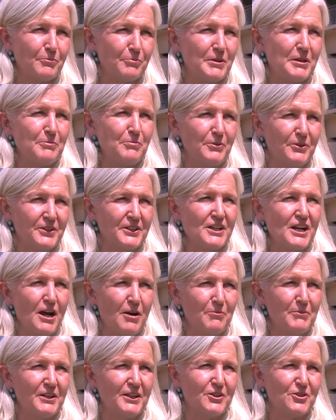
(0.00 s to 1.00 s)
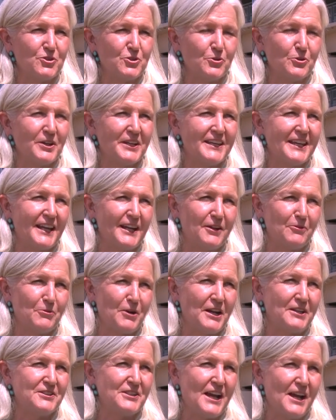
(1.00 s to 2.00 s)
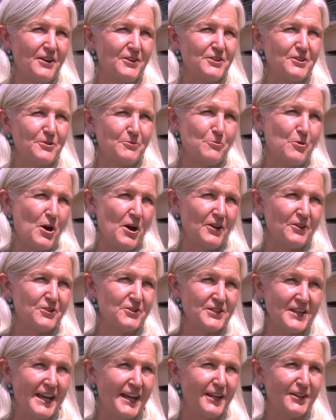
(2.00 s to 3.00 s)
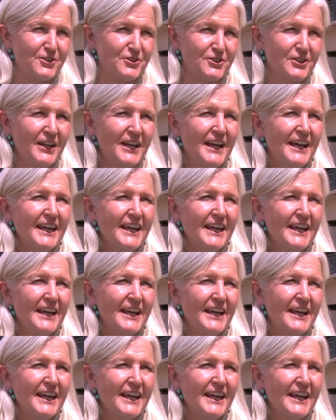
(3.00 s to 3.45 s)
people to come and enjoy getting right down to the water's edge.